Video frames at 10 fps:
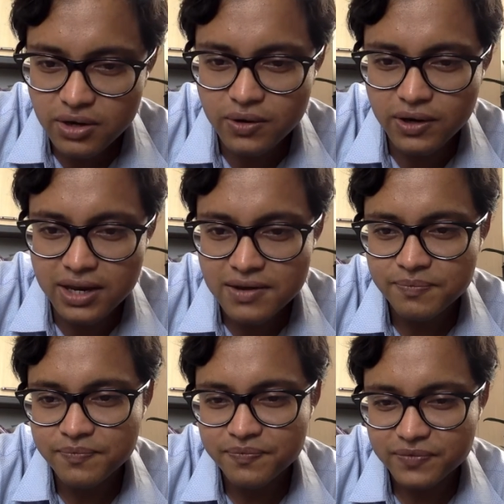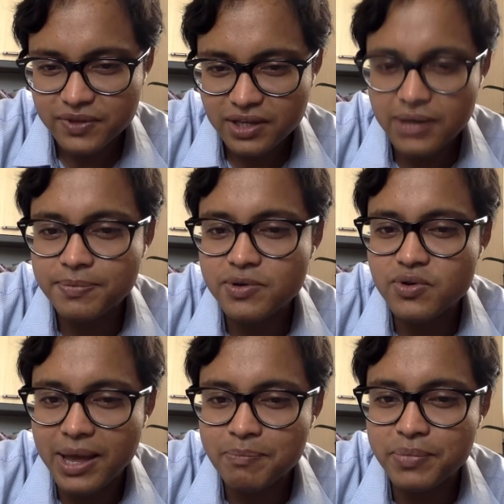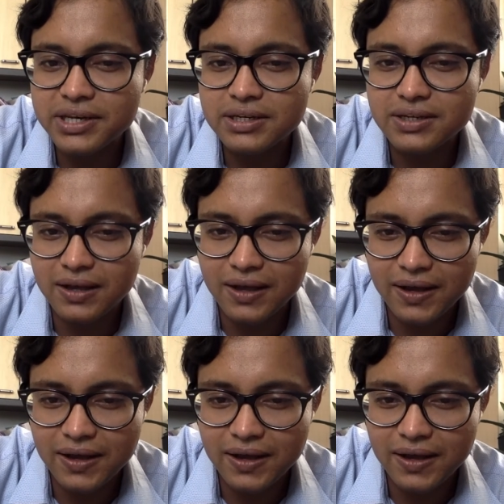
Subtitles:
okay, if you have been,